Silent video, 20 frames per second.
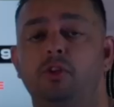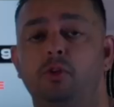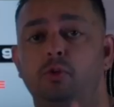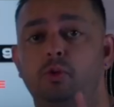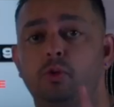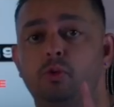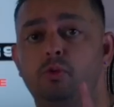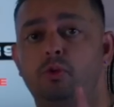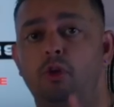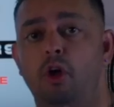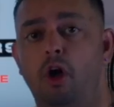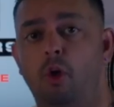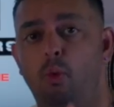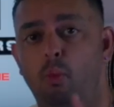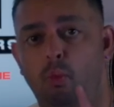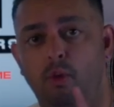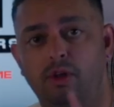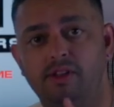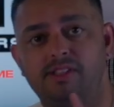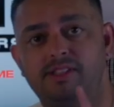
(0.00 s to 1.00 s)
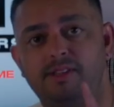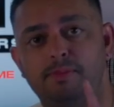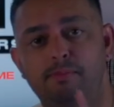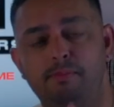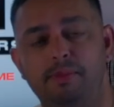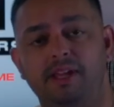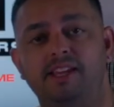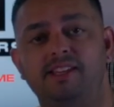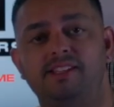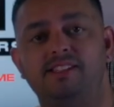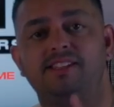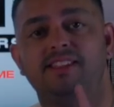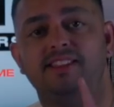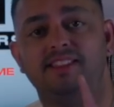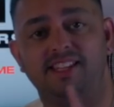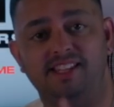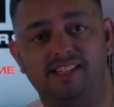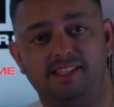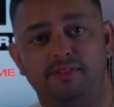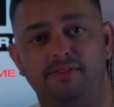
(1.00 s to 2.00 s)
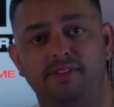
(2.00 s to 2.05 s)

You do not want to miss this